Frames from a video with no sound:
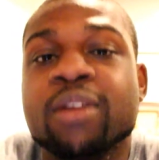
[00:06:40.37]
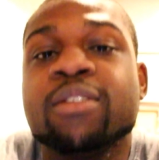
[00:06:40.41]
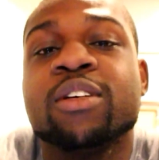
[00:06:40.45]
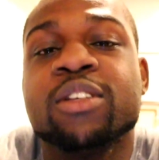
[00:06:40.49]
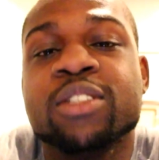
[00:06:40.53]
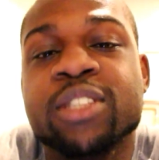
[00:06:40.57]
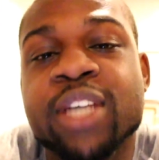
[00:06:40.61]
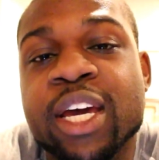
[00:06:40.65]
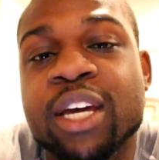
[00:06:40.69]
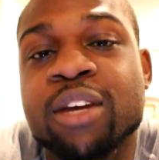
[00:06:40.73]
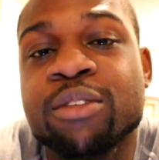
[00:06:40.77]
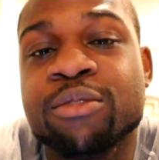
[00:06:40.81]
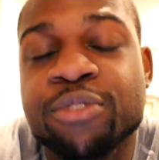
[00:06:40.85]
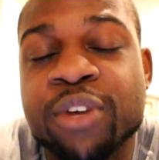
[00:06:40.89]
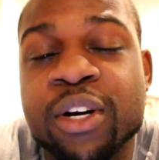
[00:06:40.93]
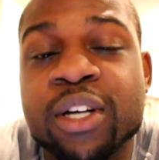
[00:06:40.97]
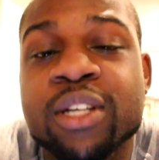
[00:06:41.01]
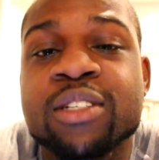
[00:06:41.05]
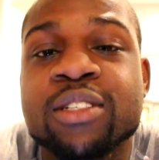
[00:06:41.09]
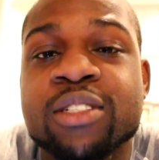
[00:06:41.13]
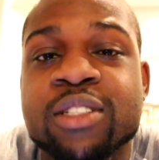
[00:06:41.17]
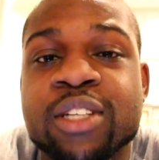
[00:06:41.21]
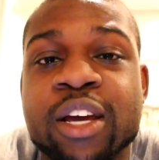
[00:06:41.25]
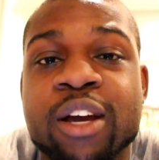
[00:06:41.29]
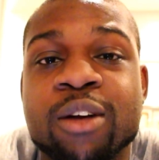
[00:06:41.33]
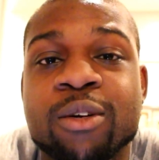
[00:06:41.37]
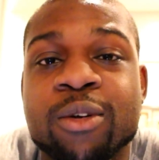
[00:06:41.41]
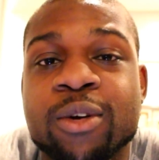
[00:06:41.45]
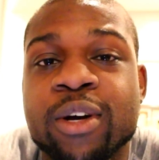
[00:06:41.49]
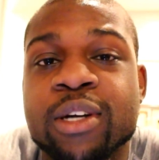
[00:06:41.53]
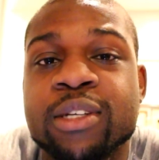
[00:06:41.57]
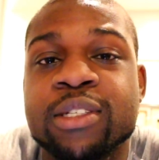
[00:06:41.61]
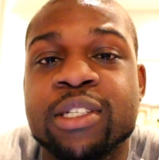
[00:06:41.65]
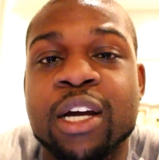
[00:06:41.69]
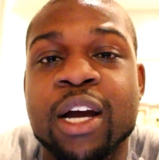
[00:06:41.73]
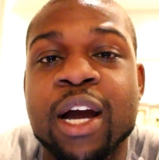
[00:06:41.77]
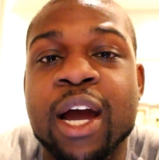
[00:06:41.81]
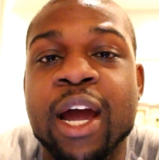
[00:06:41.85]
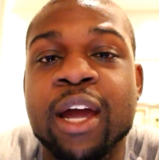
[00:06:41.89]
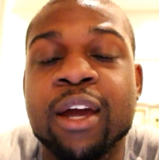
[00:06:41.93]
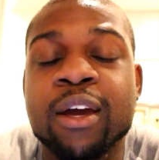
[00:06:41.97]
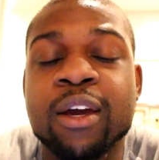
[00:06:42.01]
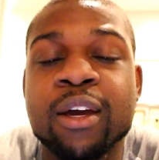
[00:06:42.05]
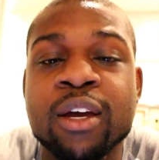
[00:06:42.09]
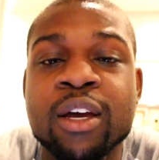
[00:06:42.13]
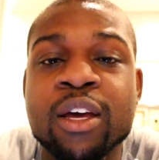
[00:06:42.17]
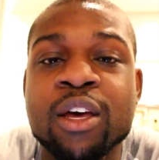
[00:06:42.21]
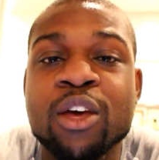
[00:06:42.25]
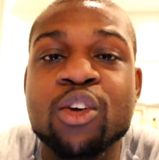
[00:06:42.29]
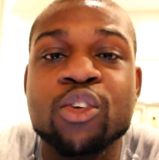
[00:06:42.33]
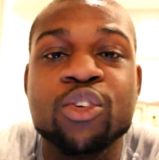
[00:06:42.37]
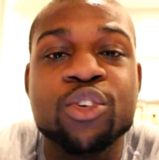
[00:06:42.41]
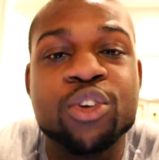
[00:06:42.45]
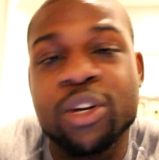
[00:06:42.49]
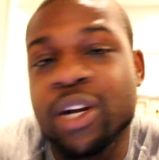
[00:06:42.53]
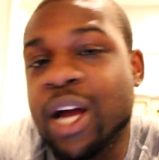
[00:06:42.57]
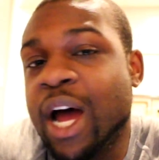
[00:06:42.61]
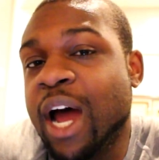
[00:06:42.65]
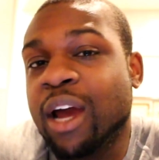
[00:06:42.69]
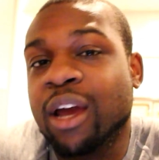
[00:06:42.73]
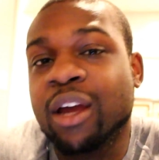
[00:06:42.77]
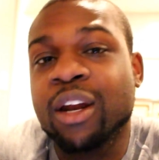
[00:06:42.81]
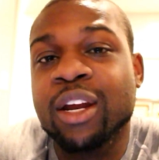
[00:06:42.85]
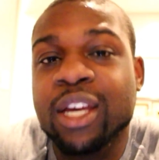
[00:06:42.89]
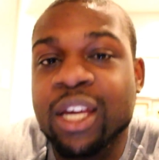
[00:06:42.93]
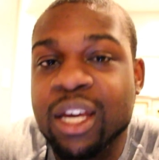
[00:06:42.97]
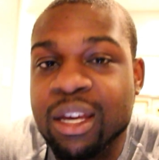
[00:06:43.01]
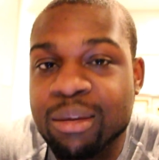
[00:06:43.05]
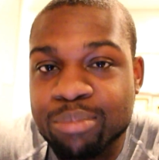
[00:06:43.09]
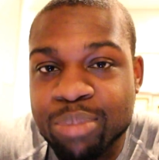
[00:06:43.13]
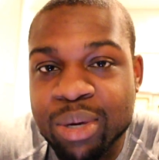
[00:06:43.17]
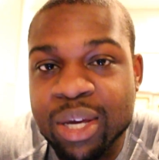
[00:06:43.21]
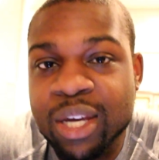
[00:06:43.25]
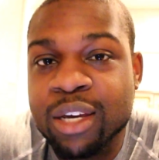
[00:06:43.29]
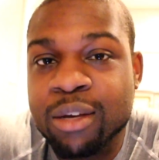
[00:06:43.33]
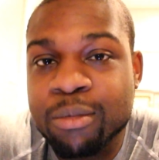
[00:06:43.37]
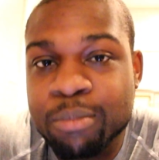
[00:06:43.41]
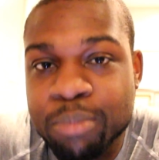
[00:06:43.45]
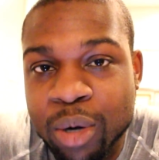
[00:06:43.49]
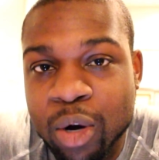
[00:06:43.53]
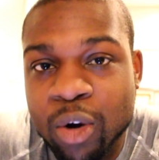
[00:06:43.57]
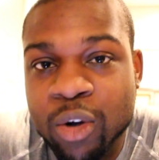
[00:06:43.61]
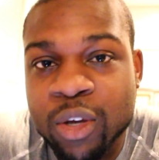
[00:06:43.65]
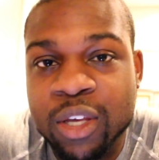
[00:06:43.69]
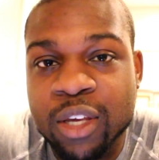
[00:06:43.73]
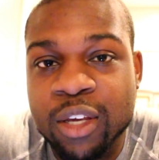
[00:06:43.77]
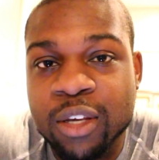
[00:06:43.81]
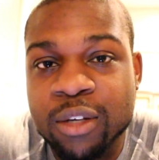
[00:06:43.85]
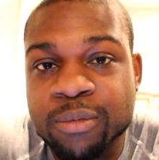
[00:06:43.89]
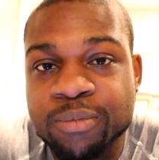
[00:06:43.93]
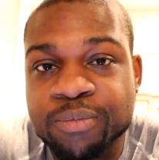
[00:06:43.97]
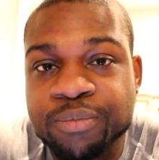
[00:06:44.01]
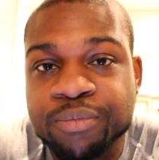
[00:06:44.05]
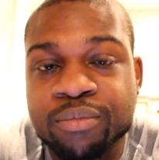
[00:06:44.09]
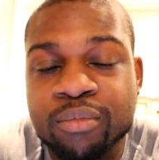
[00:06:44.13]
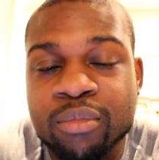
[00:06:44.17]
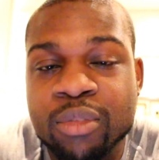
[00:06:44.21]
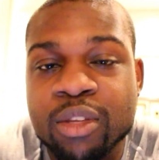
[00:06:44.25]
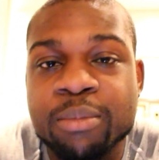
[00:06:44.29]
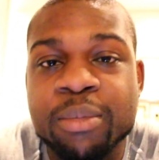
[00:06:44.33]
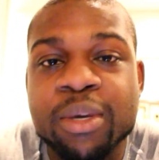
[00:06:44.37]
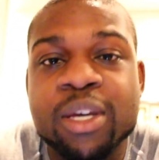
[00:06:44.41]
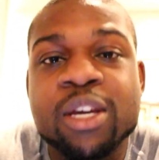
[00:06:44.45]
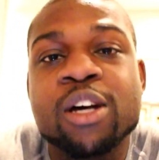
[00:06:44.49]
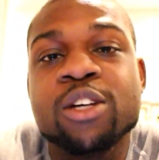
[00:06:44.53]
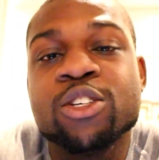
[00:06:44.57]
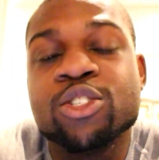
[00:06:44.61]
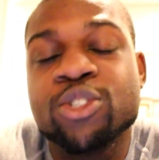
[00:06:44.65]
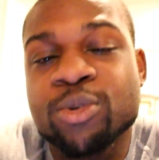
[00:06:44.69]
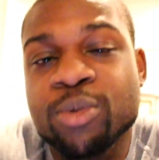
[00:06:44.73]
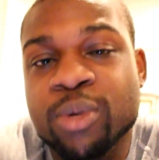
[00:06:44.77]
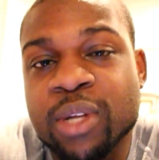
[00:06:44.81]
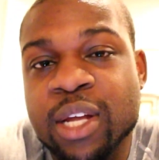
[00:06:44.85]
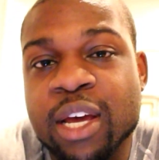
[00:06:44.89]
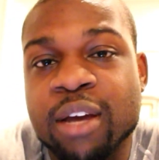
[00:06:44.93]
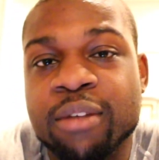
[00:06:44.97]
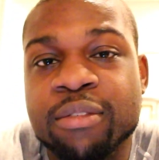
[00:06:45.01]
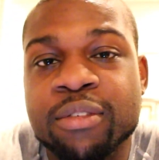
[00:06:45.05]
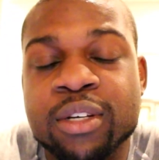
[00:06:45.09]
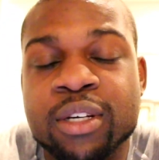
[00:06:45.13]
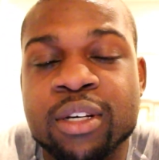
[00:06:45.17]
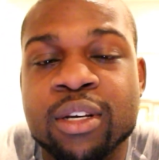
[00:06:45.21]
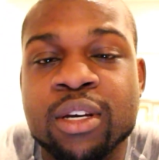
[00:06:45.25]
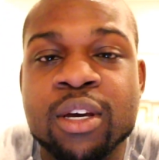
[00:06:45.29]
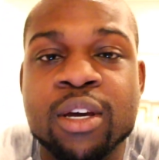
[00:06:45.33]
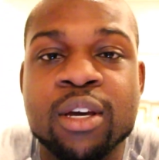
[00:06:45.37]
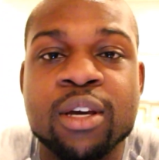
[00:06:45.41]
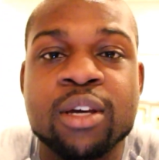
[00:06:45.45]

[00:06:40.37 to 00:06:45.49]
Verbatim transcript: They're taking fucking steroids, all right? You're not going to get big and bulky because you lift.